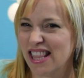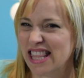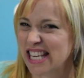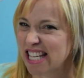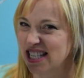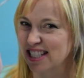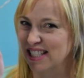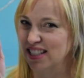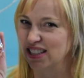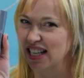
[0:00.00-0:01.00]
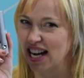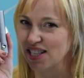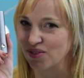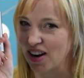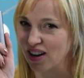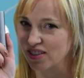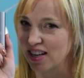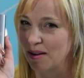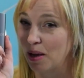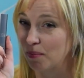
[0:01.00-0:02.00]
these little guys around
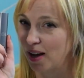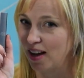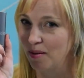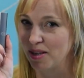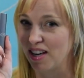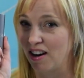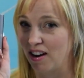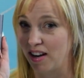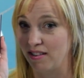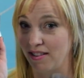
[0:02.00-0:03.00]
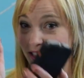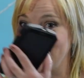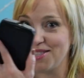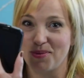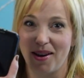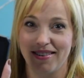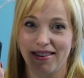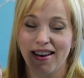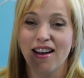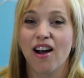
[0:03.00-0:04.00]
and make my hubby carry this one.
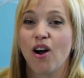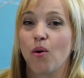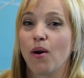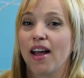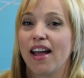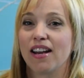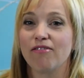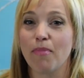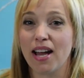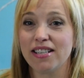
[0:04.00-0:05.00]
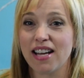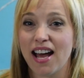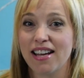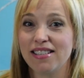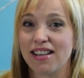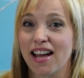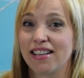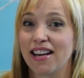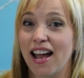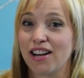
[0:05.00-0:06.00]
Oh, and if mine dies, I
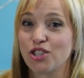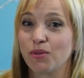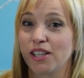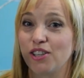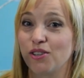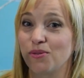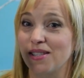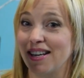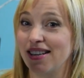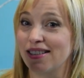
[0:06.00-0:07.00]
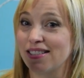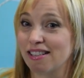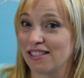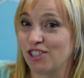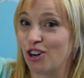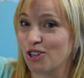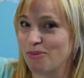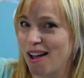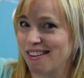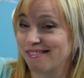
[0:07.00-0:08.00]
can actually use his to charge
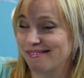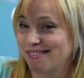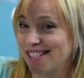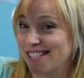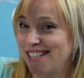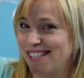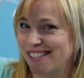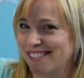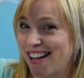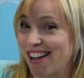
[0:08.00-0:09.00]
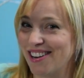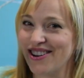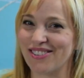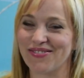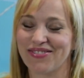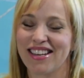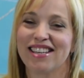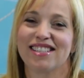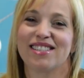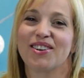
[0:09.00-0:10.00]
mine. Sneaky, I know.
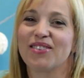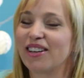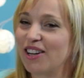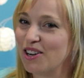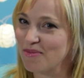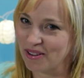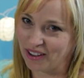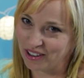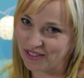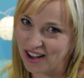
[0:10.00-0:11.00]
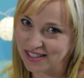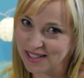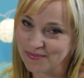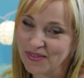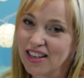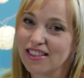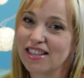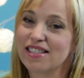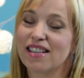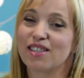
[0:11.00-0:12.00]
So here are my final thoughts.
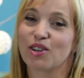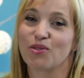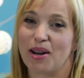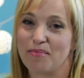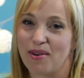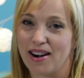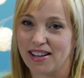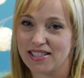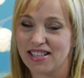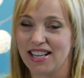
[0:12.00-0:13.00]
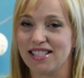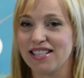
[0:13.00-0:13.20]
This is a great product. It's